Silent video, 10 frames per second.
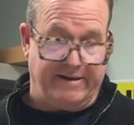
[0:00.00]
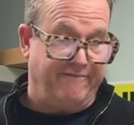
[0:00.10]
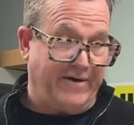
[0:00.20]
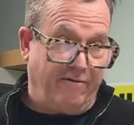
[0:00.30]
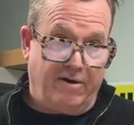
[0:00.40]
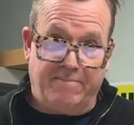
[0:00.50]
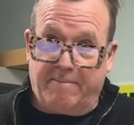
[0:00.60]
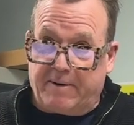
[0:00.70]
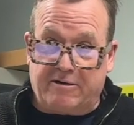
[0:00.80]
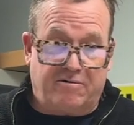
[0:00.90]
if I
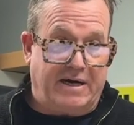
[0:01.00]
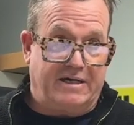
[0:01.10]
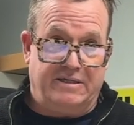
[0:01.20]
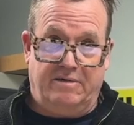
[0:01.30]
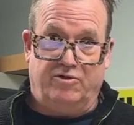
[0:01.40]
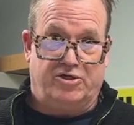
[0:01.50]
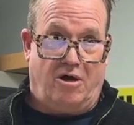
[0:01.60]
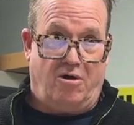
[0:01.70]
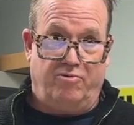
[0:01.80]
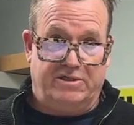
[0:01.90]
remember correctly, was
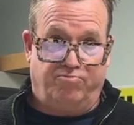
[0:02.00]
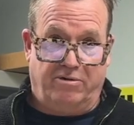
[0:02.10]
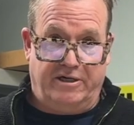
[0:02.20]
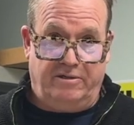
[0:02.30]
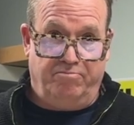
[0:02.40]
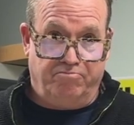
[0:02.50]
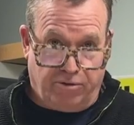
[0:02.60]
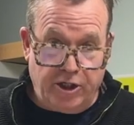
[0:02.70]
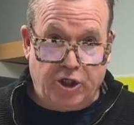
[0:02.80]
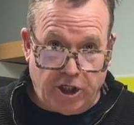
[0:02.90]
always pretty
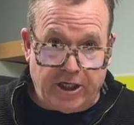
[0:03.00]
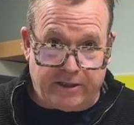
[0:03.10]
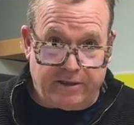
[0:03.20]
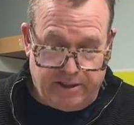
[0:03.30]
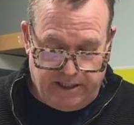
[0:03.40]
good.